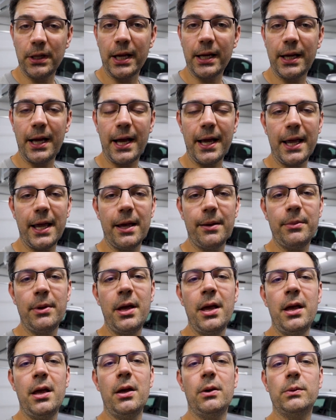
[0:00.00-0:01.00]
like I
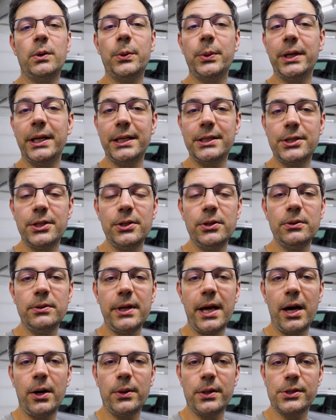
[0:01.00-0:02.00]
am, what we need to do
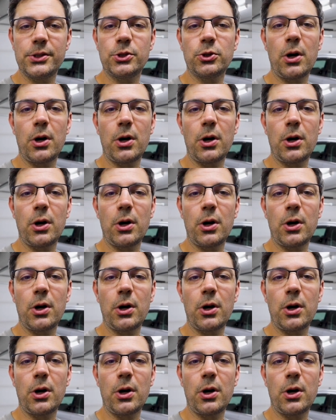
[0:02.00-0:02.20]
now is